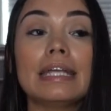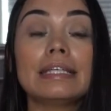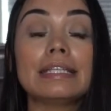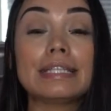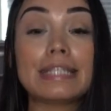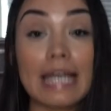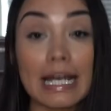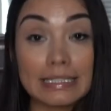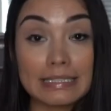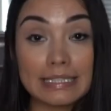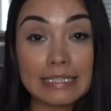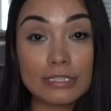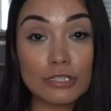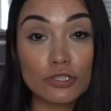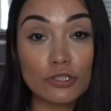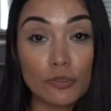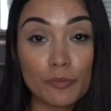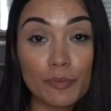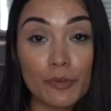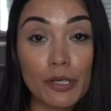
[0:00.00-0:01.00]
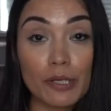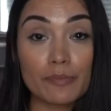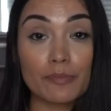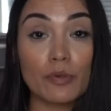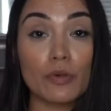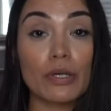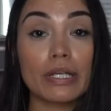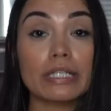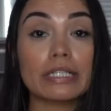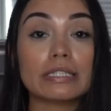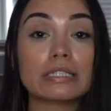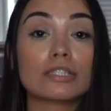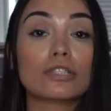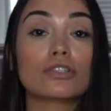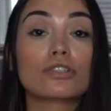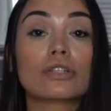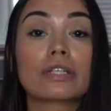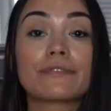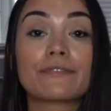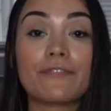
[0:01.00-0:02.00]
Yes, it's super important
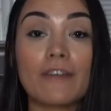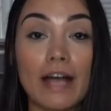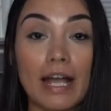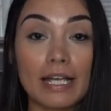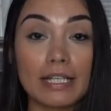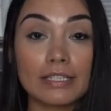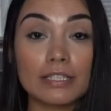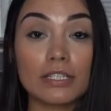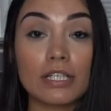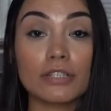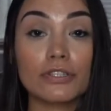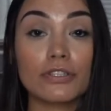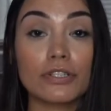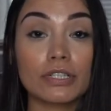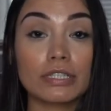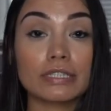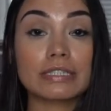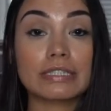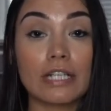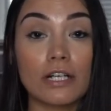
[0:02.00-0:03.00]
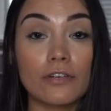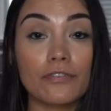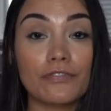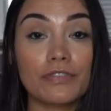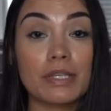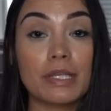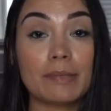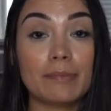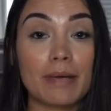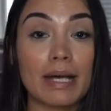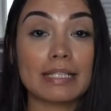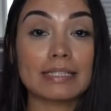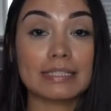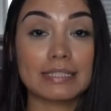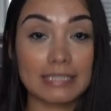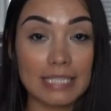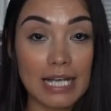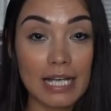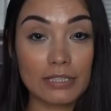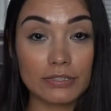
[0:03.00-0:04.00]
to find yourself the
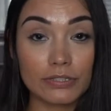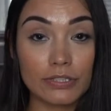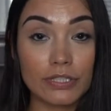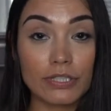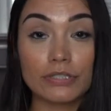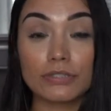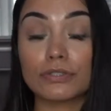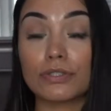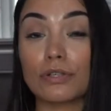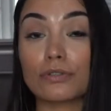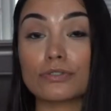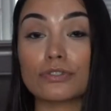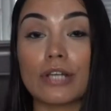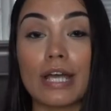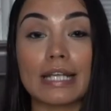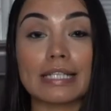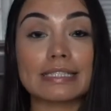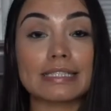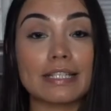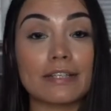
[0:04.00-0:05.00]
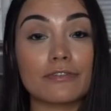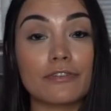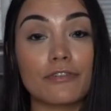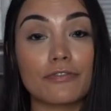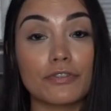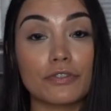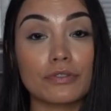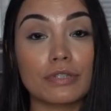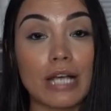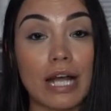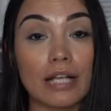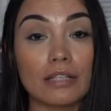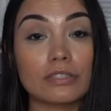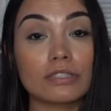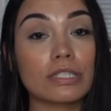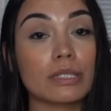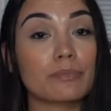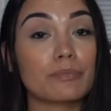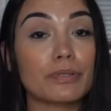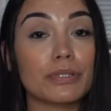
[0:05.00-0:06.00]
best doctor. Don't try to save a few
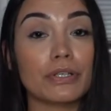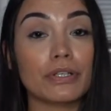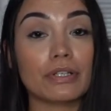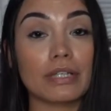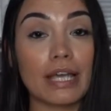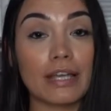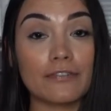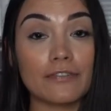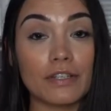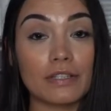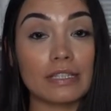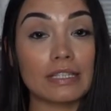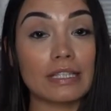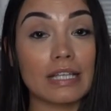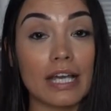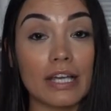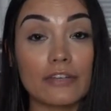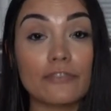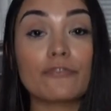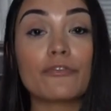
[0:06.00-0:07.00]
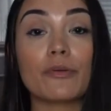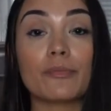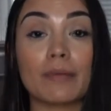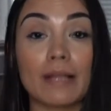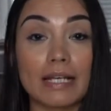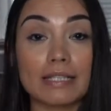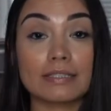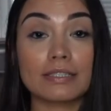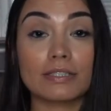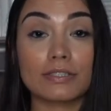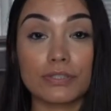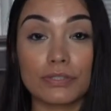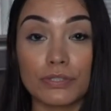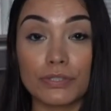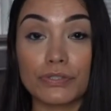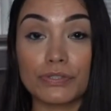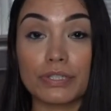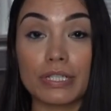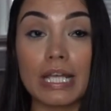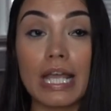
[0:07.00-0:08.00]
dollars and put your life on the line for plastic
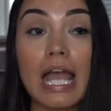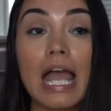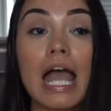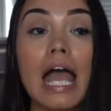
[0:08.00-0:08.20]
surgery.